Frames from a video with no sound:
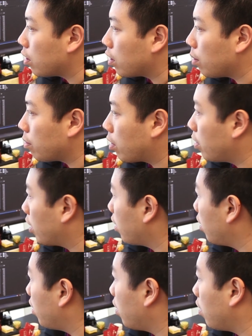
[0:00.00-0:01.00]
double click
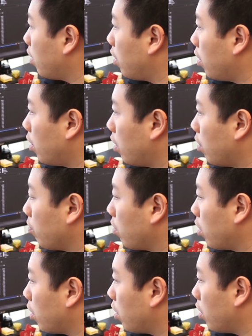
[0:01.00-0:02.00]
it, and it
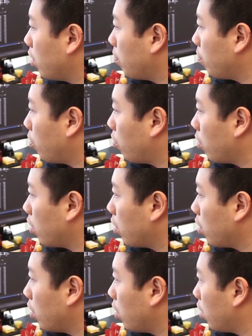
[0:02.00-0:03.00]
will get imported
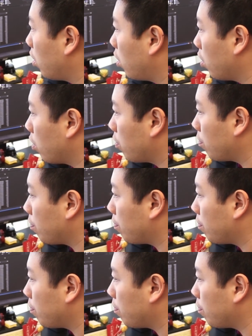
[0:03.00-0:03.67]
in here.